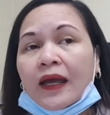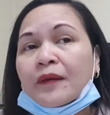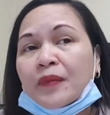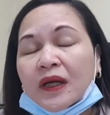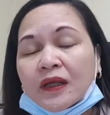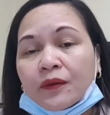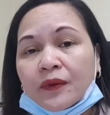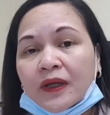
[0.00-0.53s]

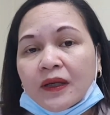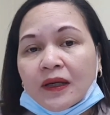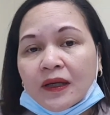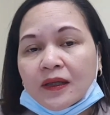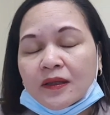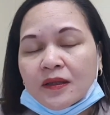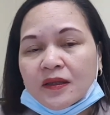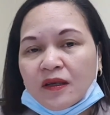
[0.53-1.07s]
And by the way
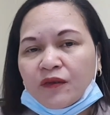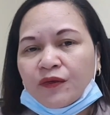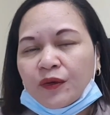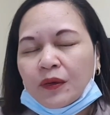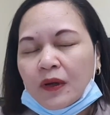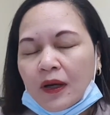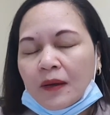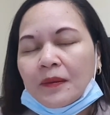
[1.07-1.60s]
guys, if
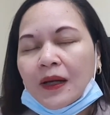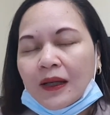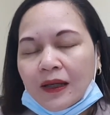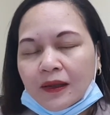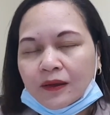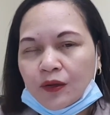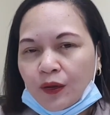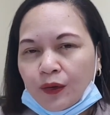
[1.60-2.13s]
you have a
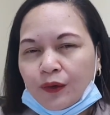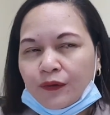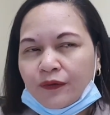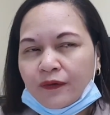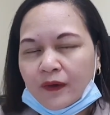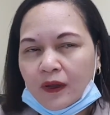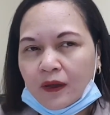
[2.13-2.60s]
lot of